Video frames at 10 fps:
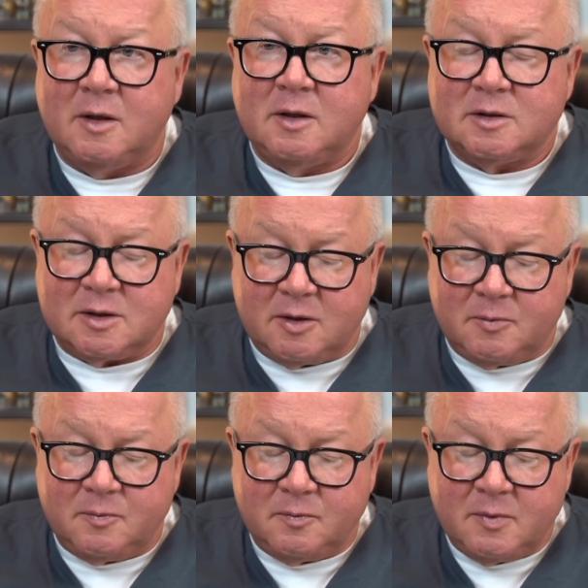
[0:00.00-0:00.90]
So
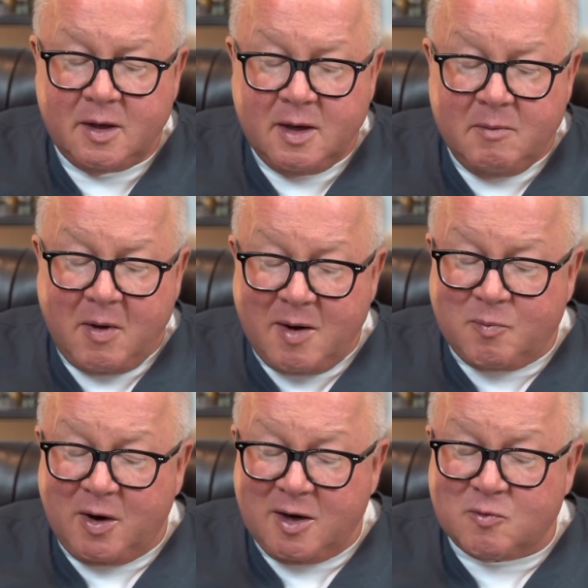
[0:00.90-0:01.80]
I'd
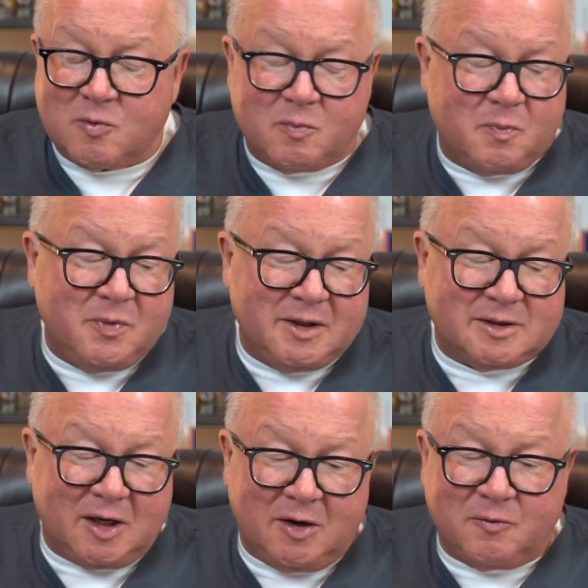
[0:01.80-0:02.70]
probably, these
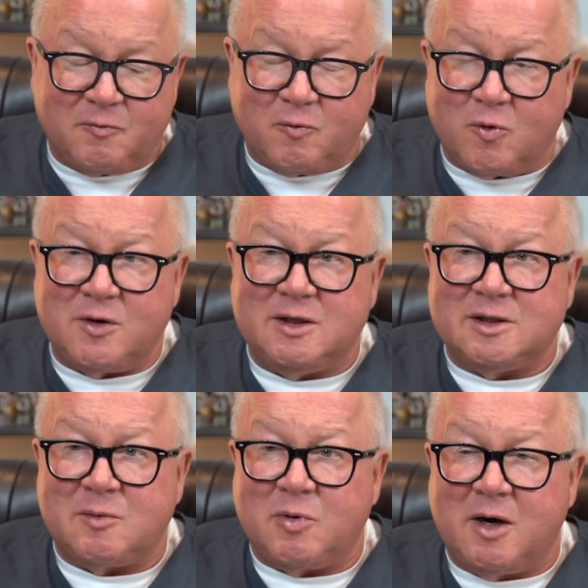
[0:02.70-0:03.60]
all four of these,
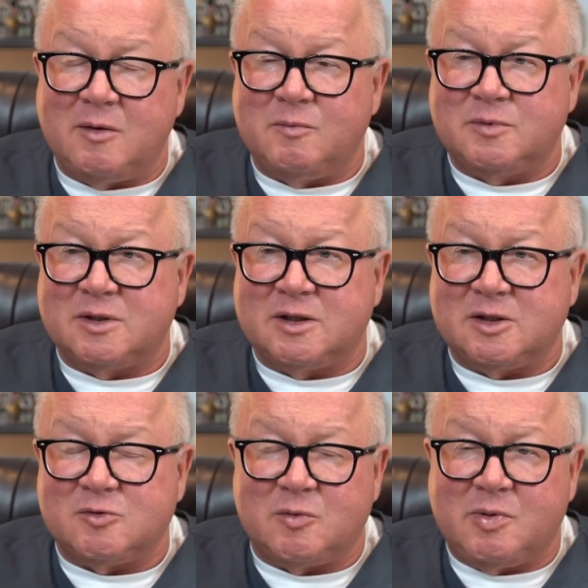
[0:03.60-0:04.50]
I'd probably
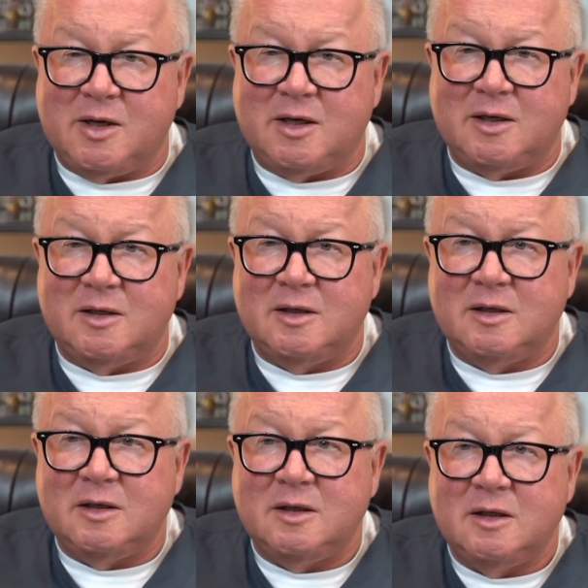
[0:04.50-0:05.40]
suggest repeating.
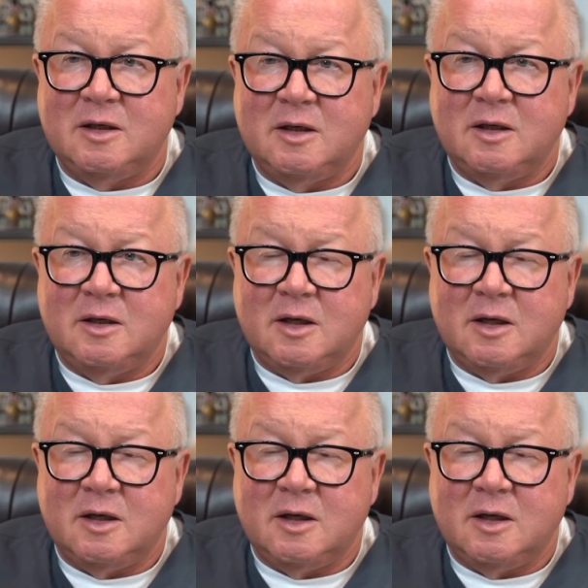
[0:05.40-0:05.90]
Yeah.